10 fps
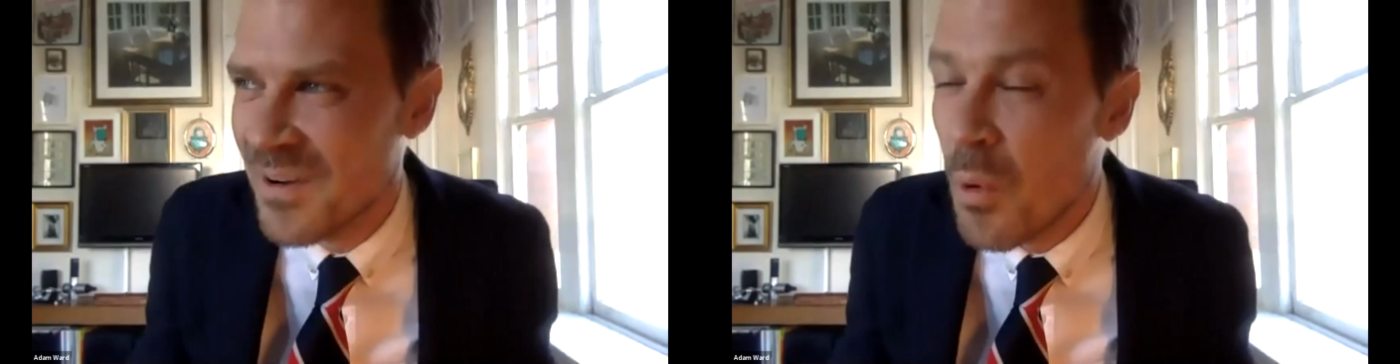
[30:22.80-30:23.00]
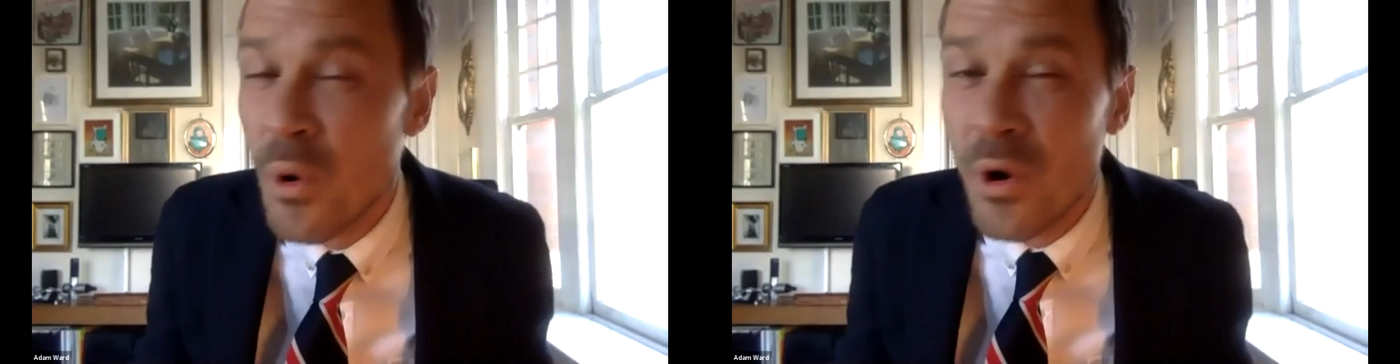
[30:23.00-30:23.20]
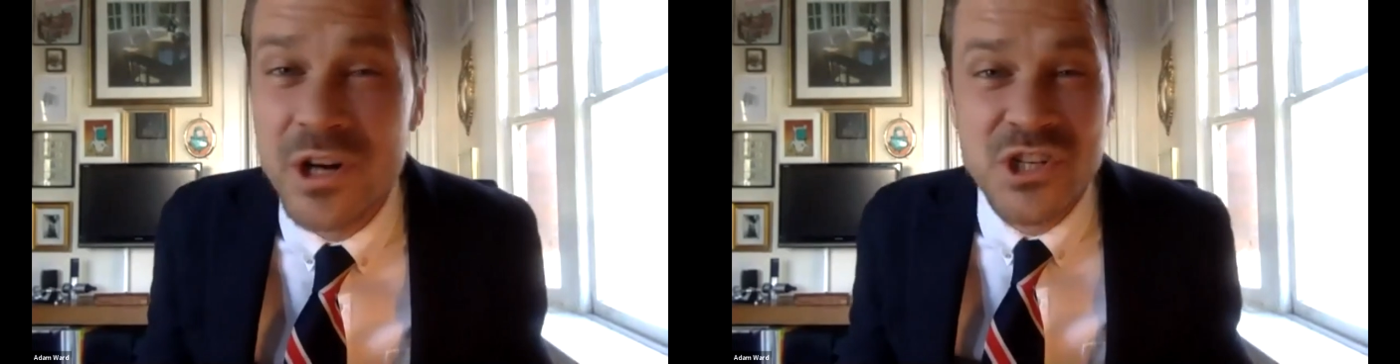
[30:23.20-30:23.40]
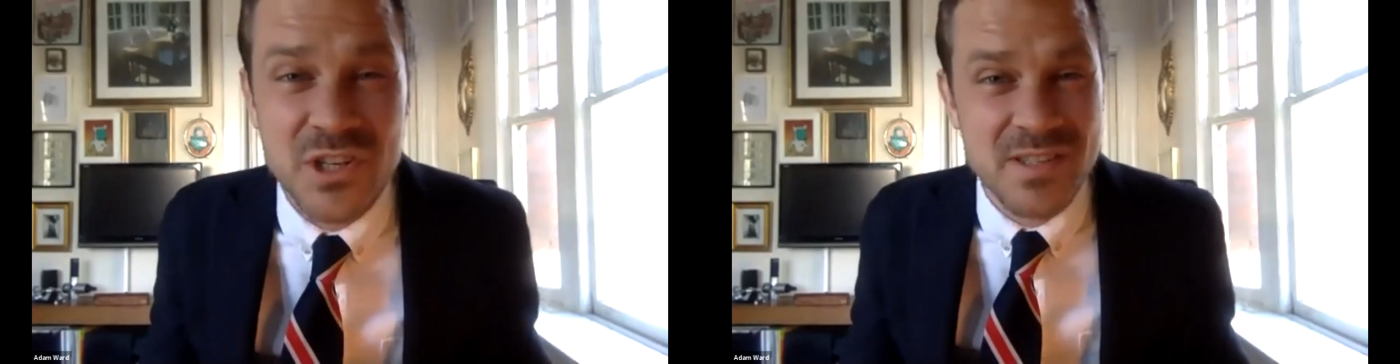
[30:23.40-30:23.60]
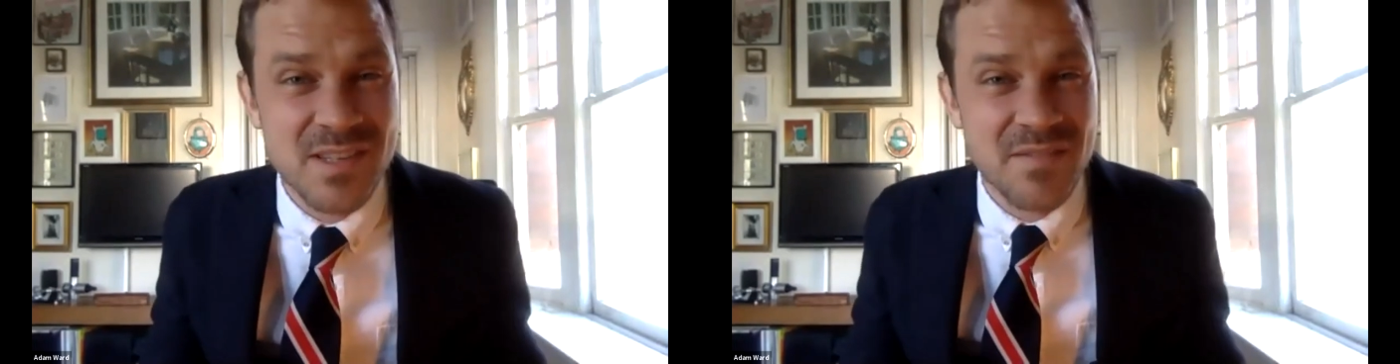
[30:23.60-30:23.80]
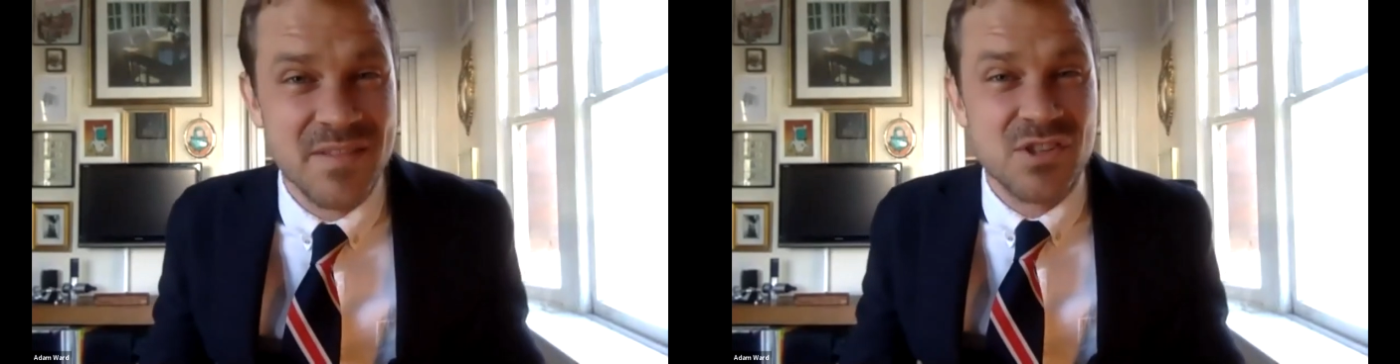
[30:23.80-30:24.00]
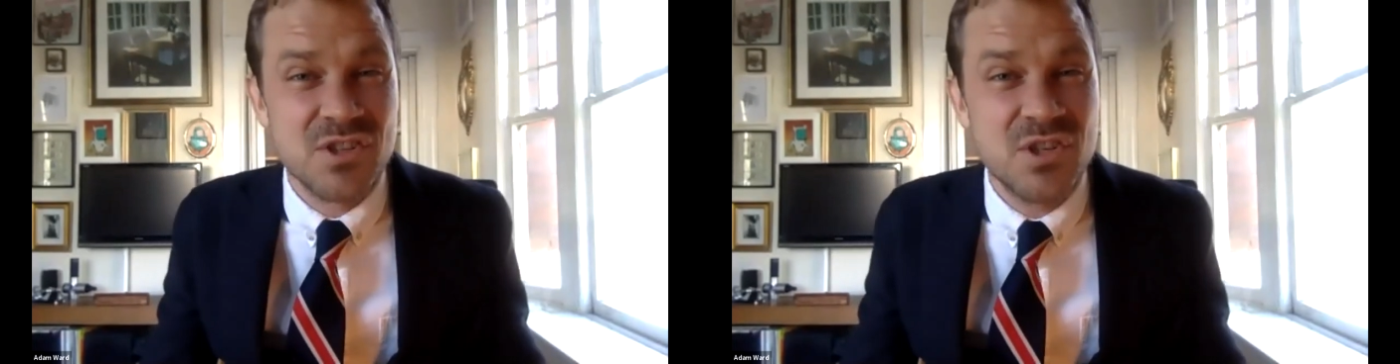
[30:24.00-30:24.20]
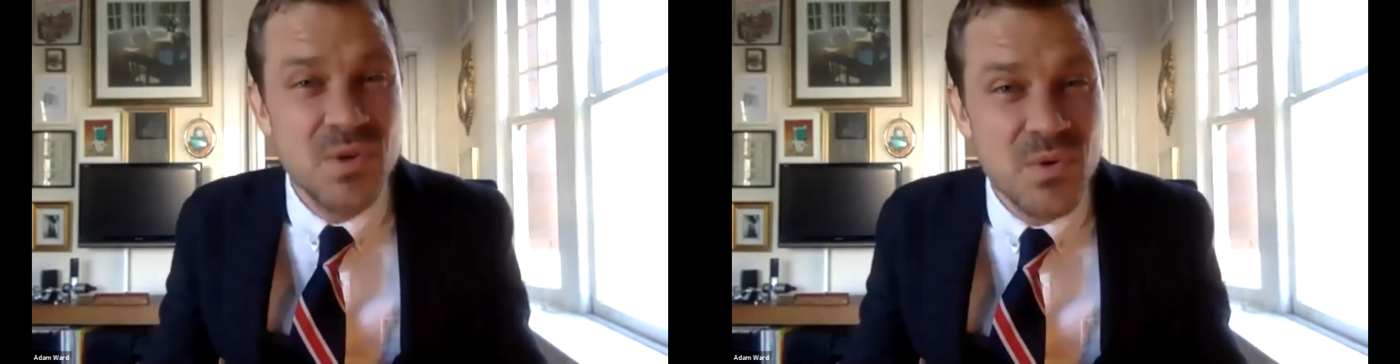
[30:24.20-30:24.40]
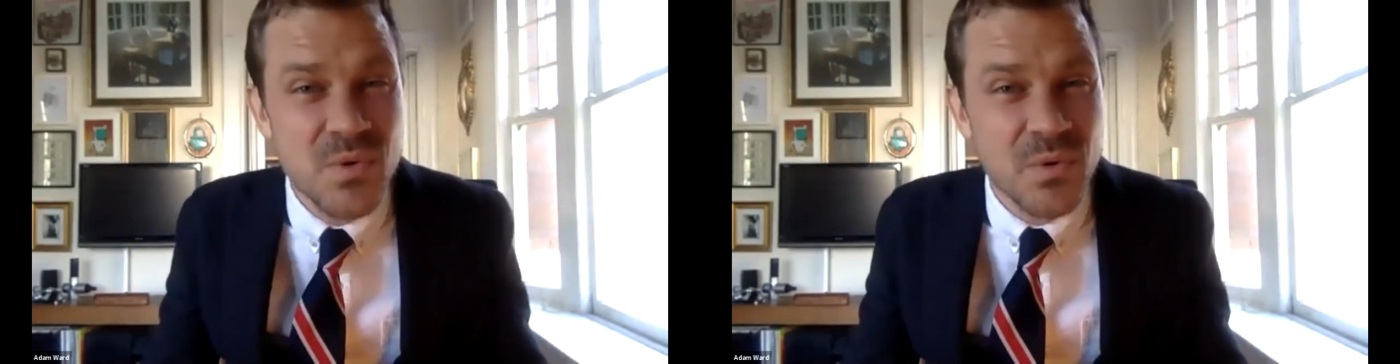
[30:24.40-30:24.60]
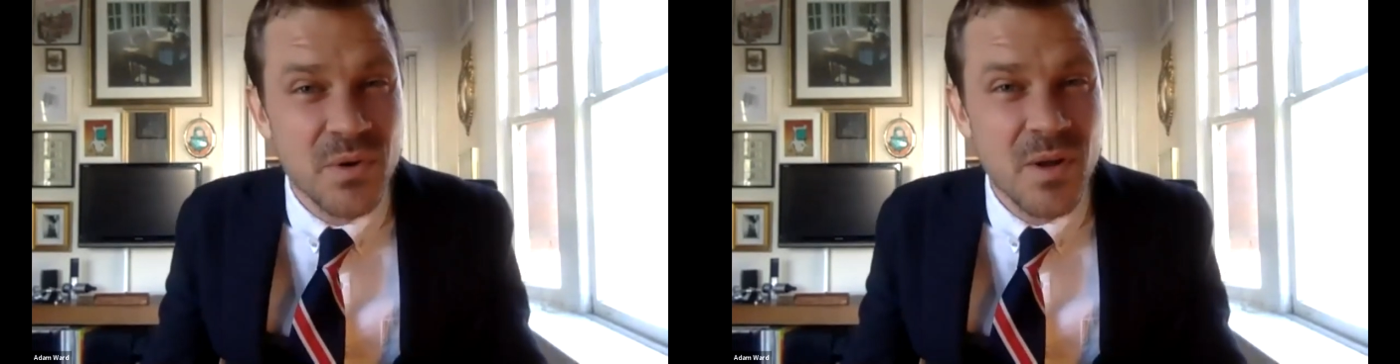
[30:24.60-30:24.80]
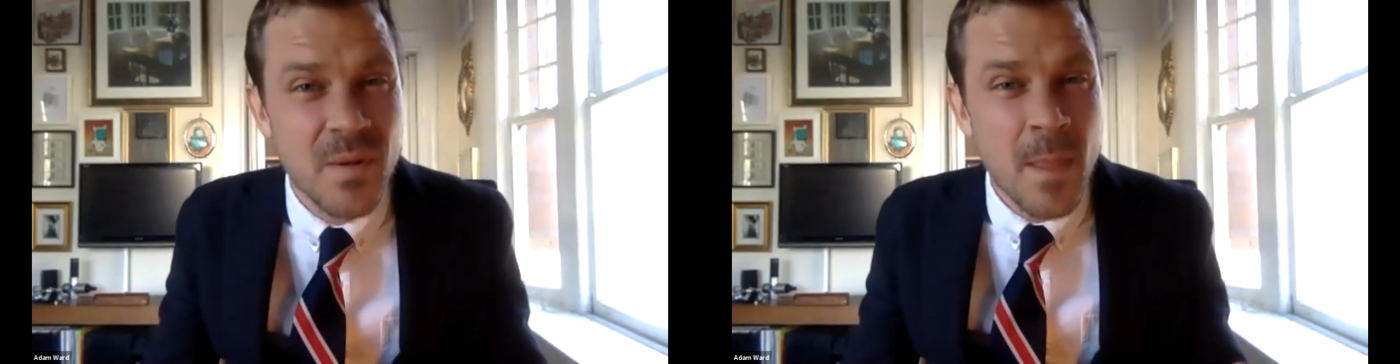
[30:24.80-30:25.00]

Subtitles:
origins of this tune